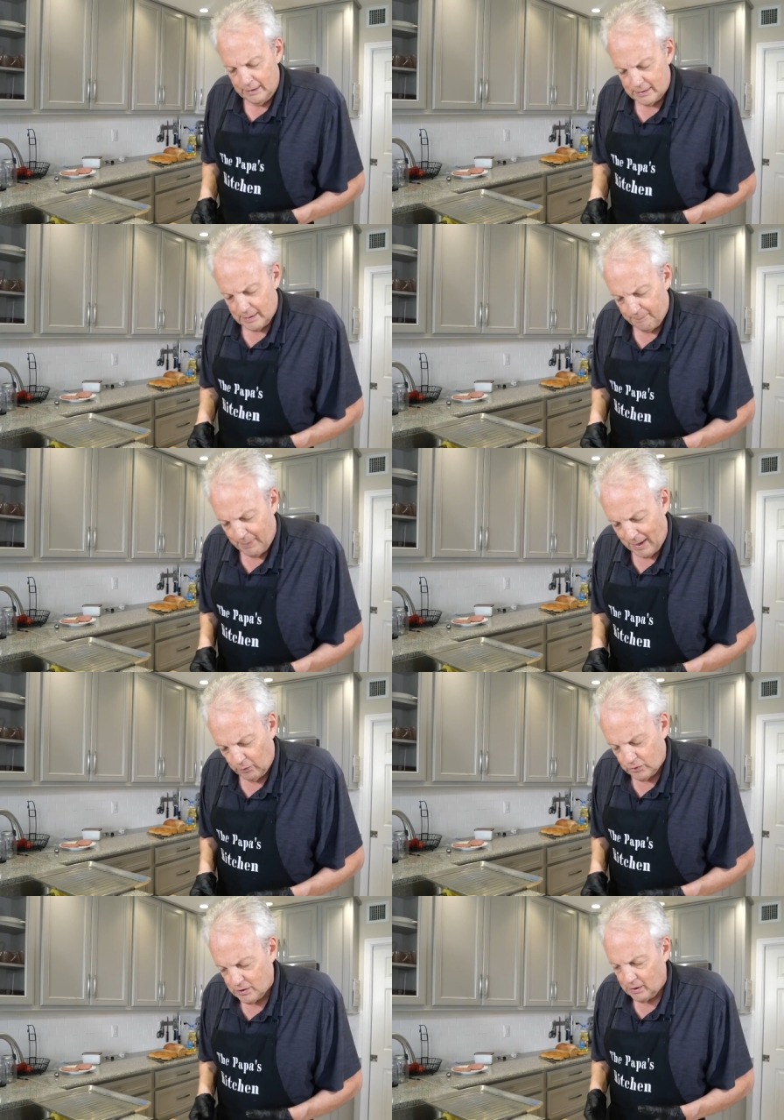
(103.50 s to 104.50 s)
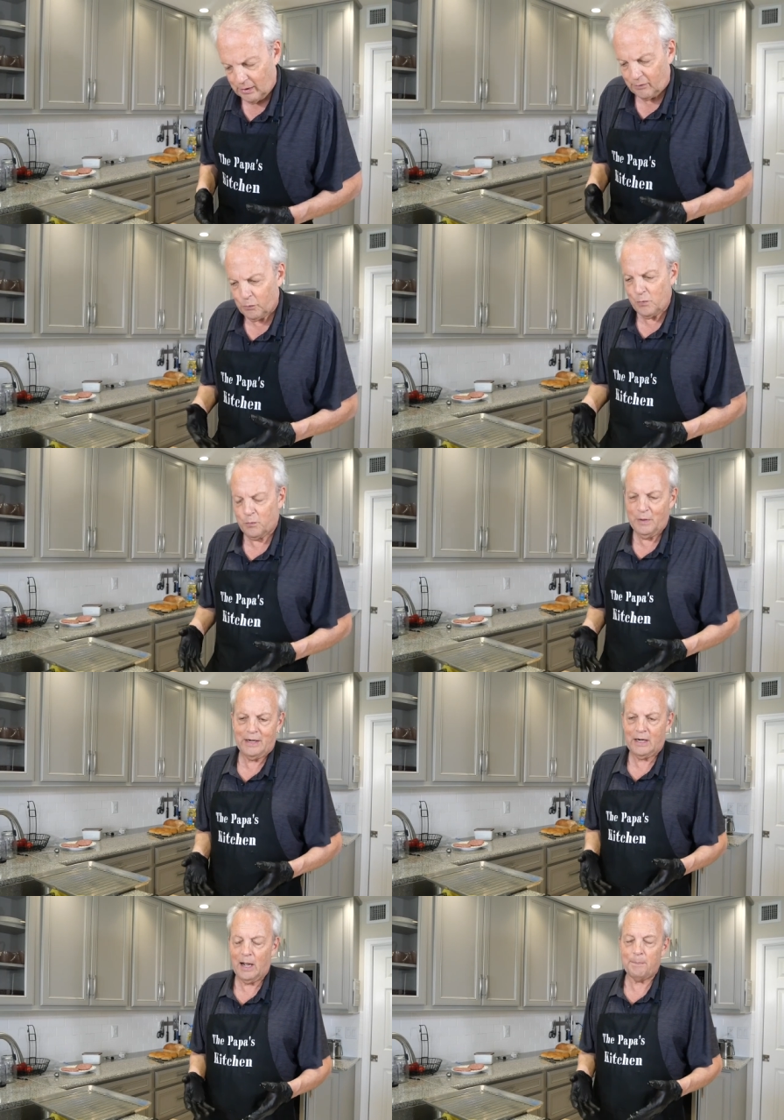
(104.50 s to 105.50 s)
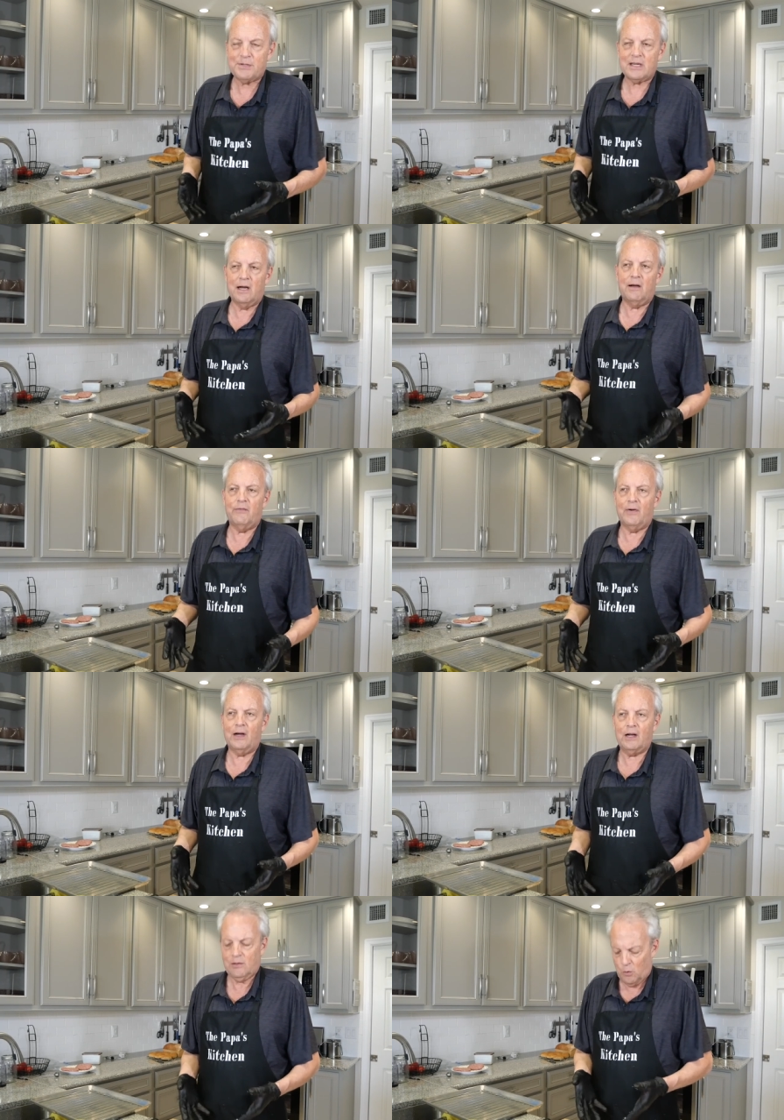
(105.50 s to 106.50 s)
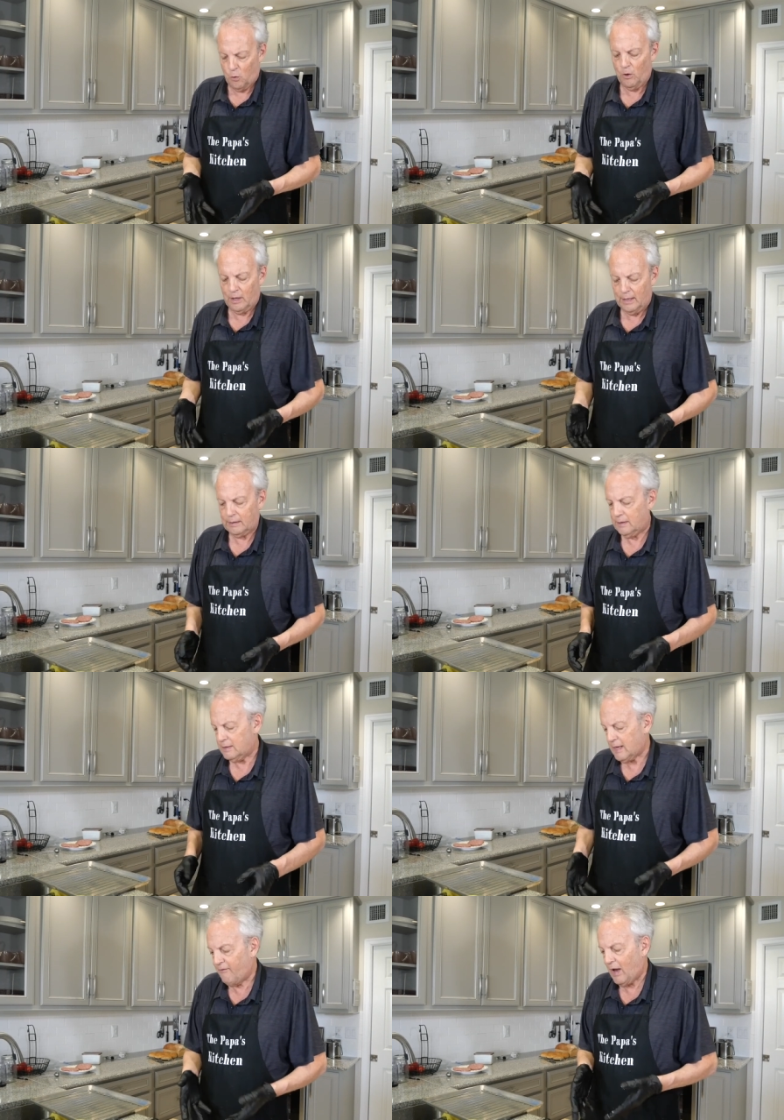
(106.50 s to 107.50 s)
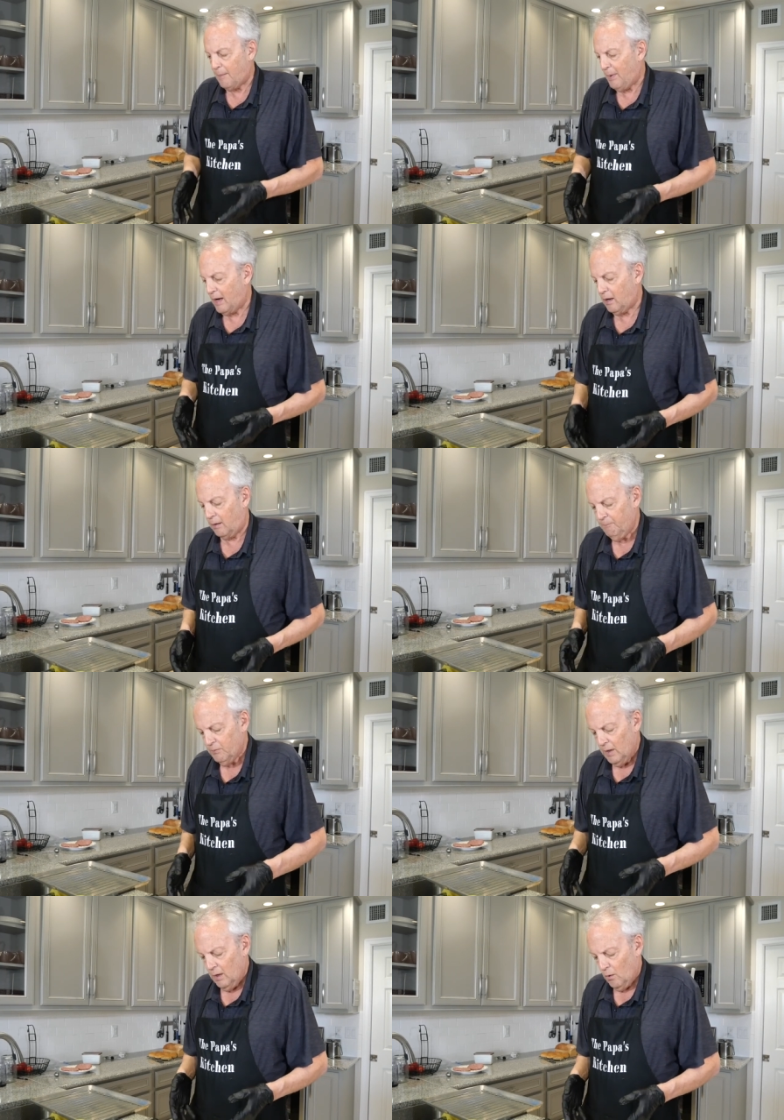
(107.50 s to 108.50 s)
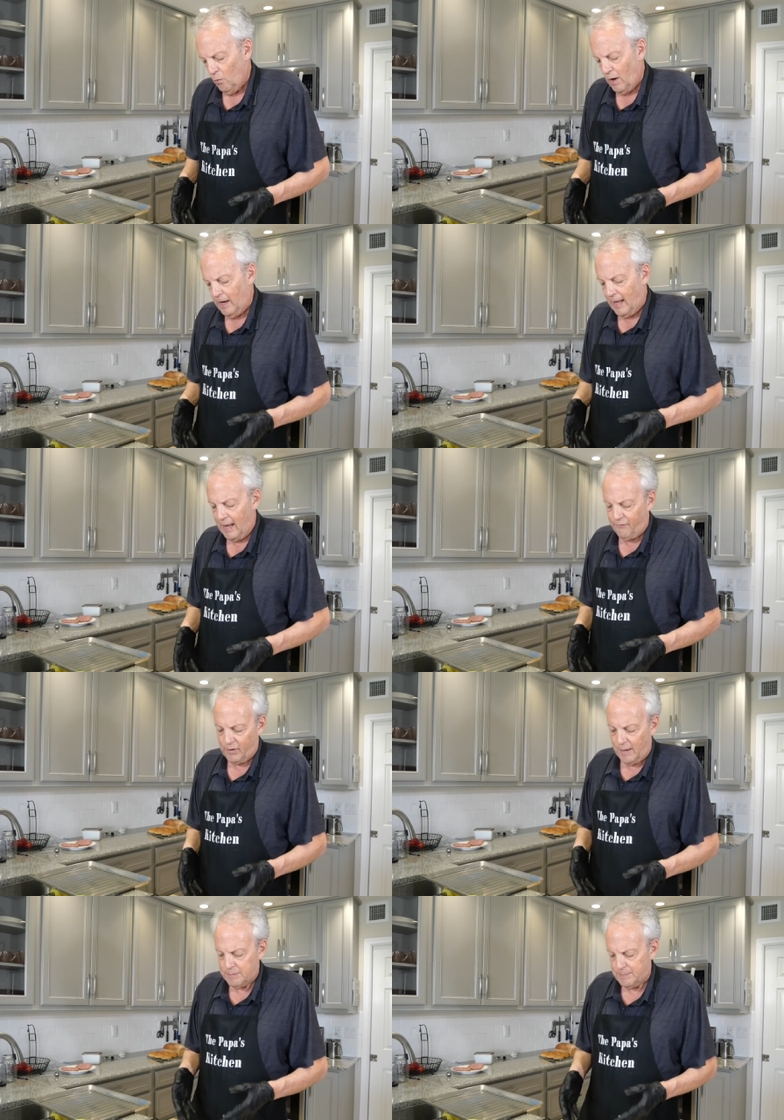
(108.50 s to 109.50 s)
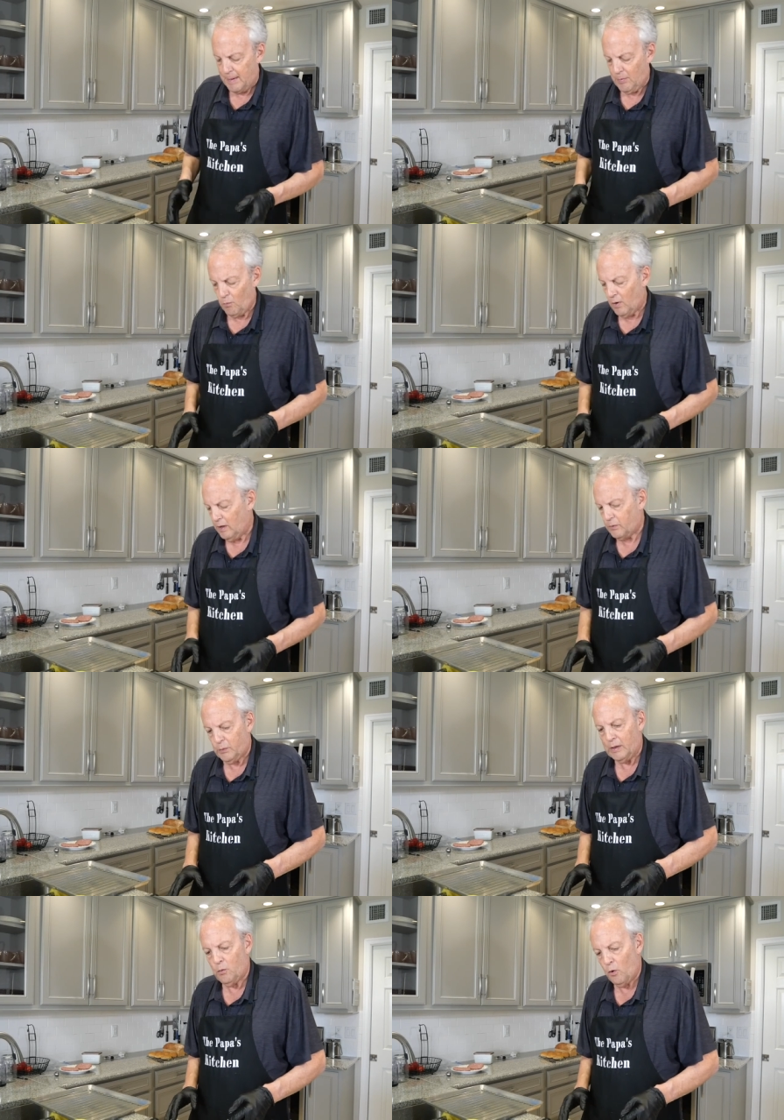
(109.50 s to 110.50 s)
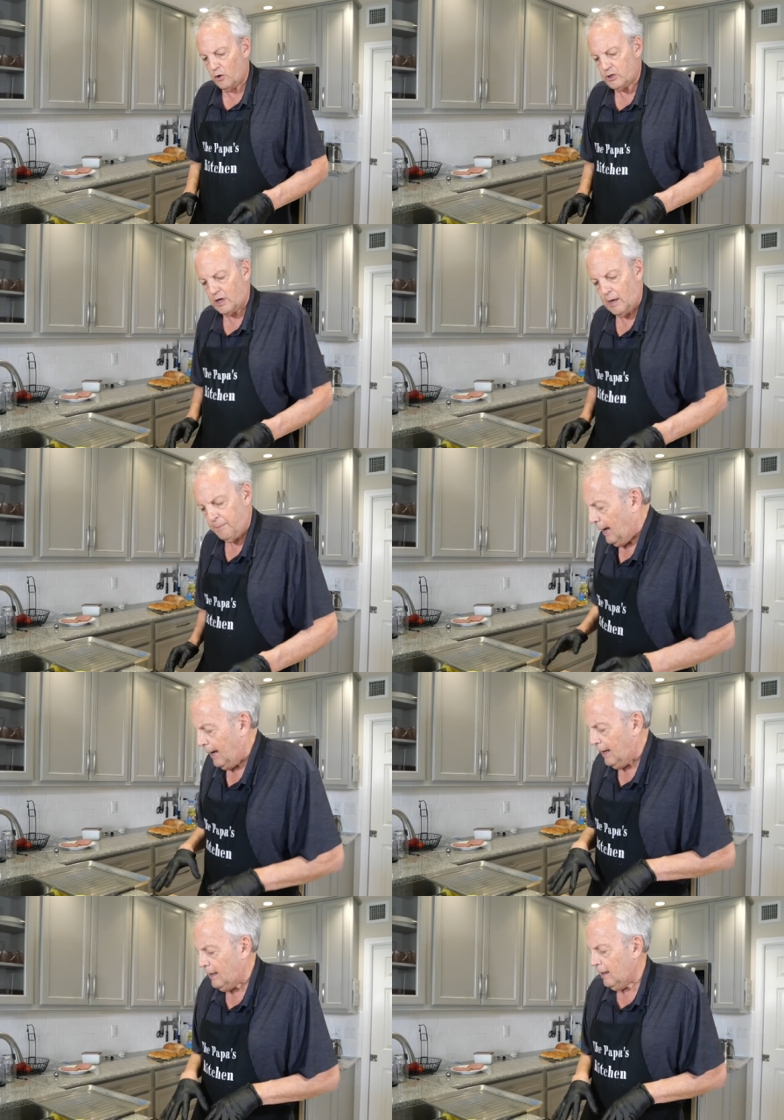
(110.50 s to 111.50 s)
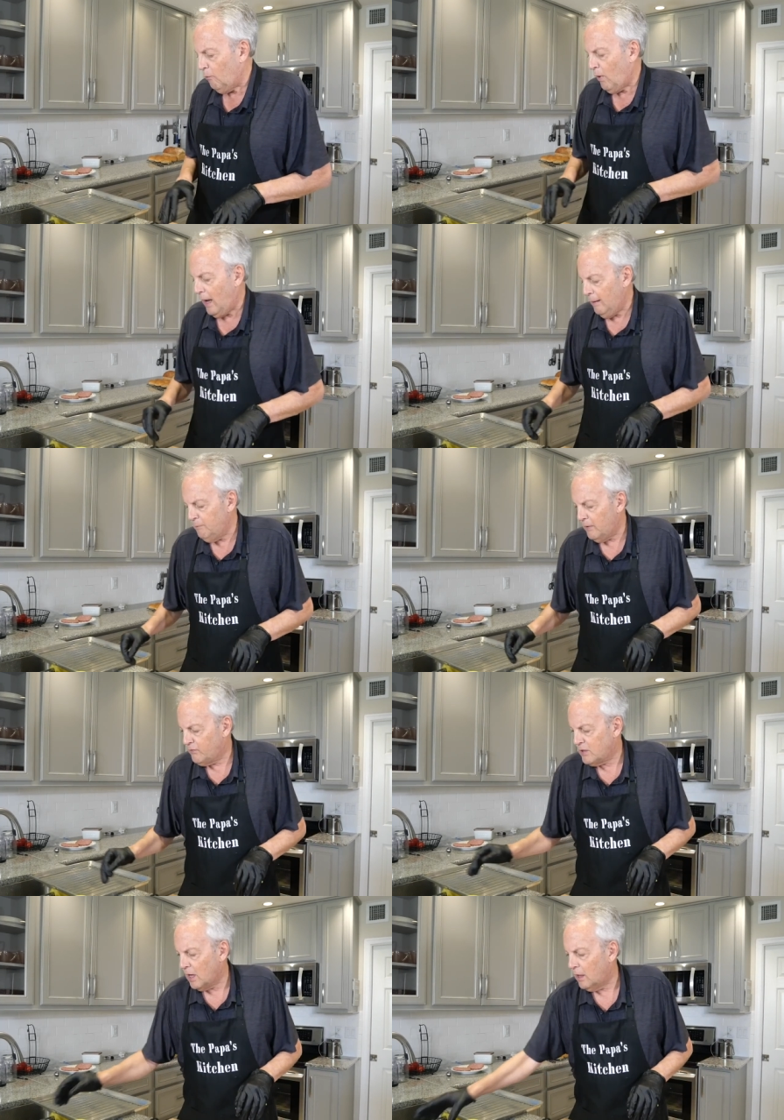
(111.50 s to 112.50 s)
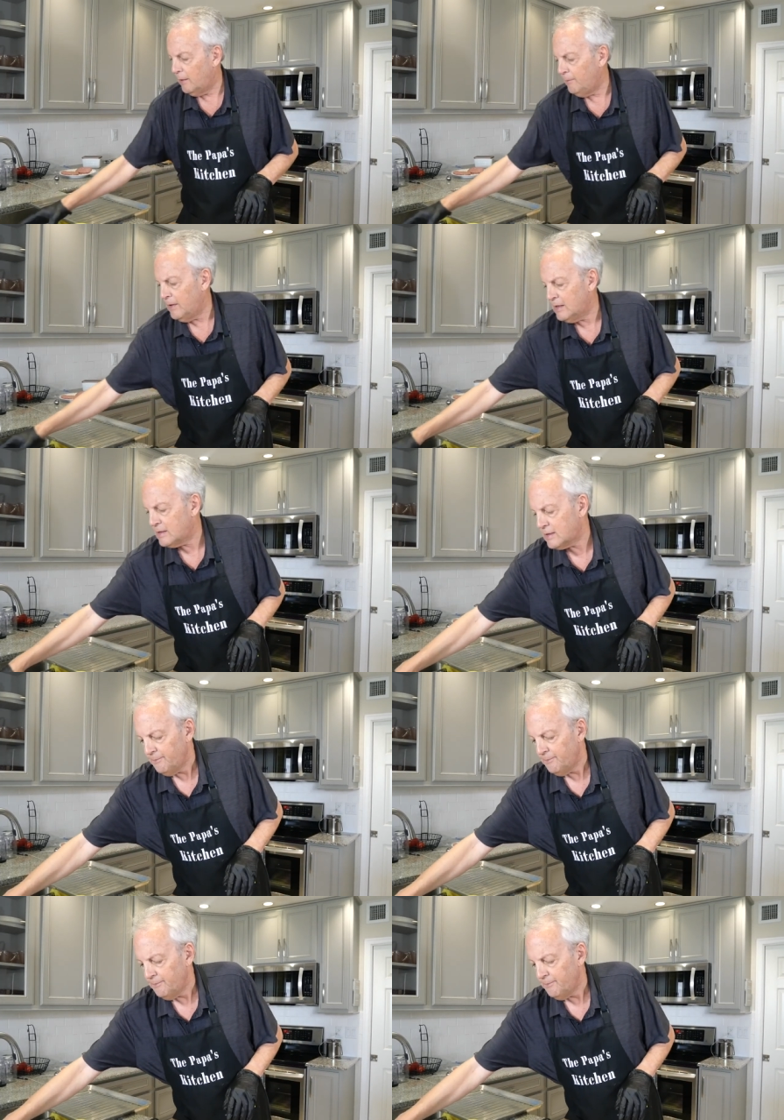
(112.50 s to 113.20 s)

is about uh, three cups of uh, corn like this. I've got about a one and a half cups, maybe one and three quarters cup. And what I've done is